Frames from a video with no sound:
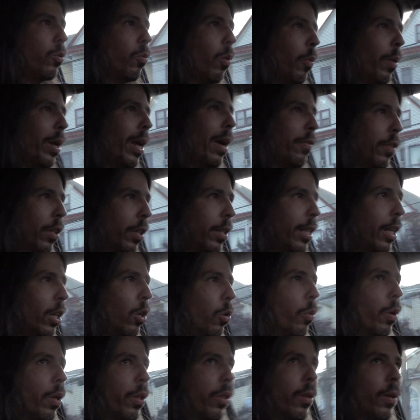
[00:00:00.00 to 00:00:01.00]
what we have to deal
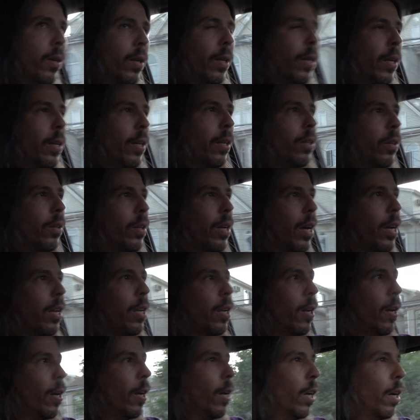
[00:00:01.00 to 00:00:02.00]
with,
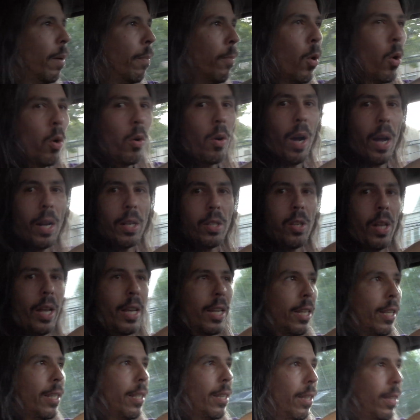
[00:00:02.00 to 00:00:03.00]
okay? Morons
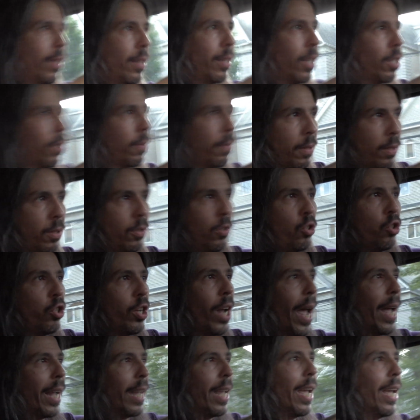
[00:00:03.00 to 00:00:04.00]
like this
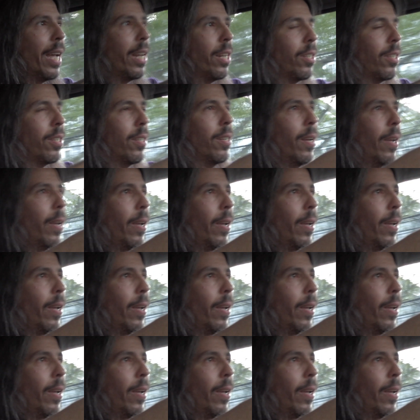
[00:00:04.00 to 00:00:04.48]
jackass.